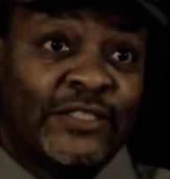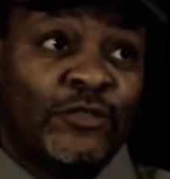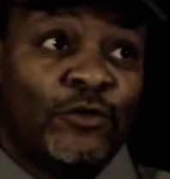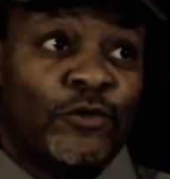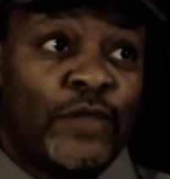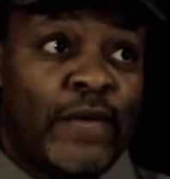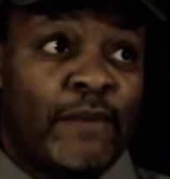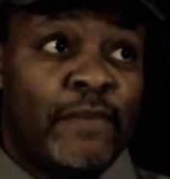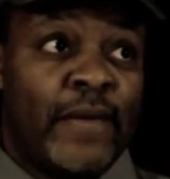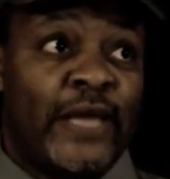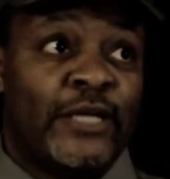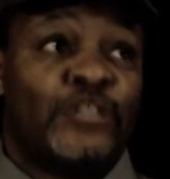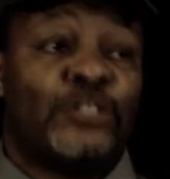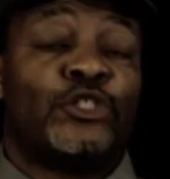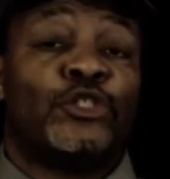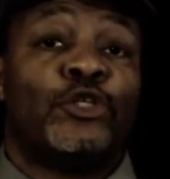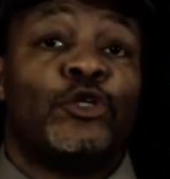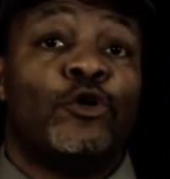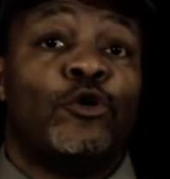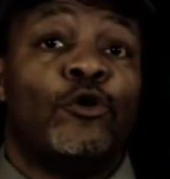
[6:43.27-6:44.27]
So they make
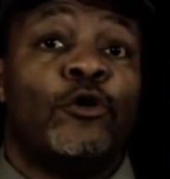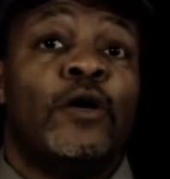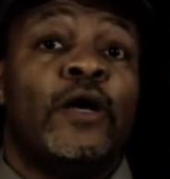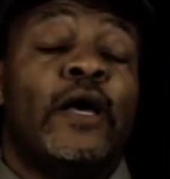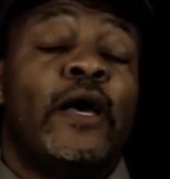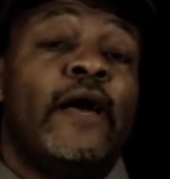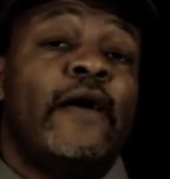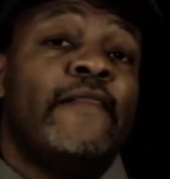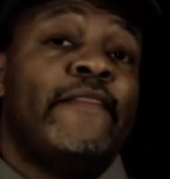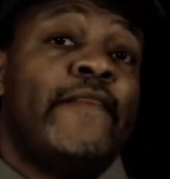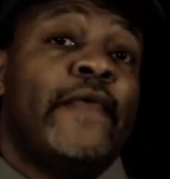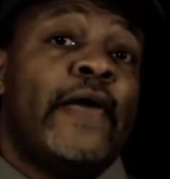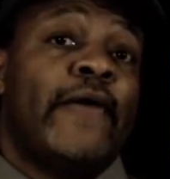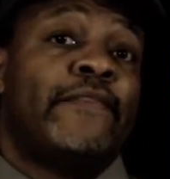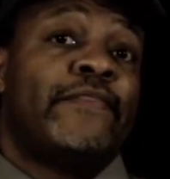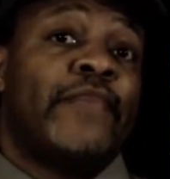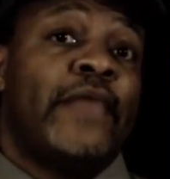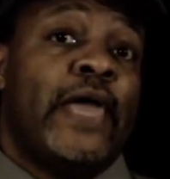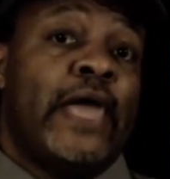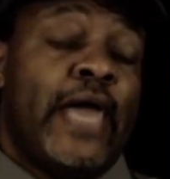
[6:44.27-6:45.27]
sure
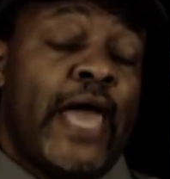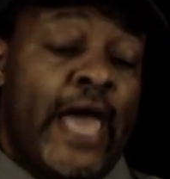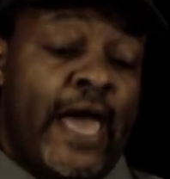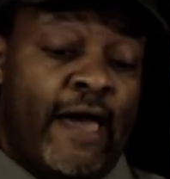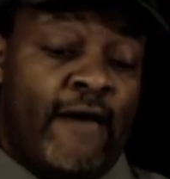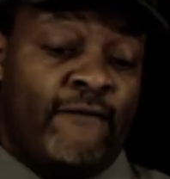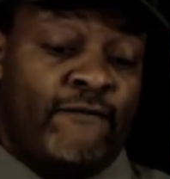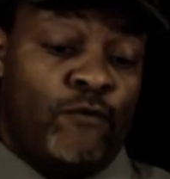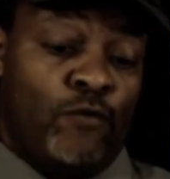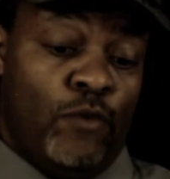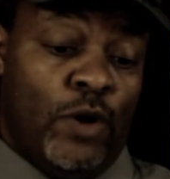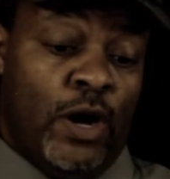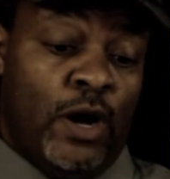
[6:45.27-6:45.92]
that they have